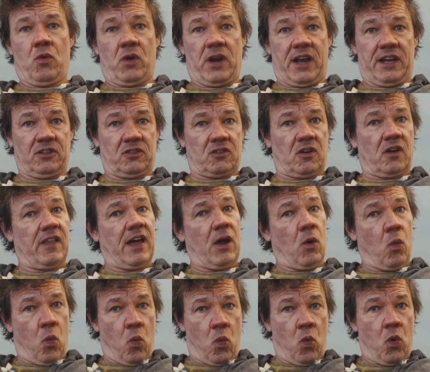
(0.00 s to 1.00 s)
when I saw
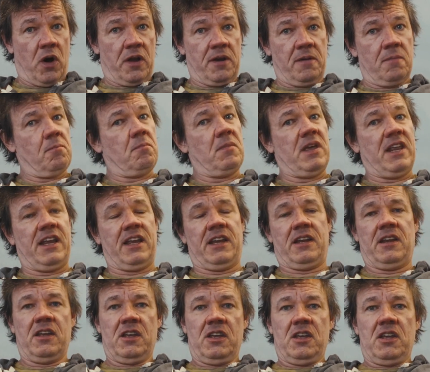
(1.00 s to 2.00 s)
that 1
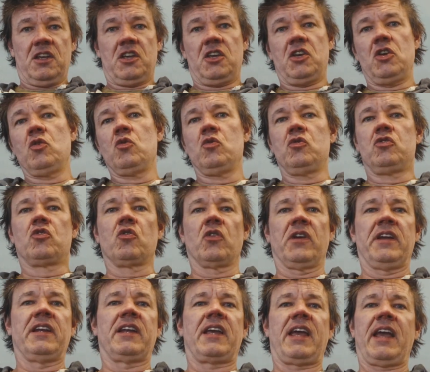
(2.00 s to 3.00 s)
minute huge
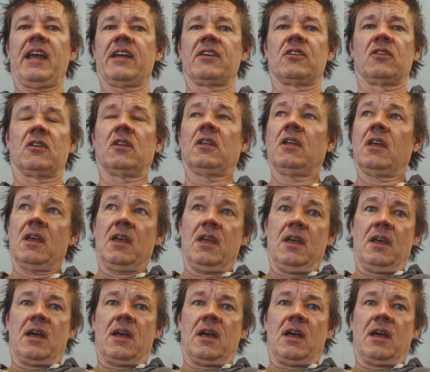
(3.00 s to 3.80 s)
green candle,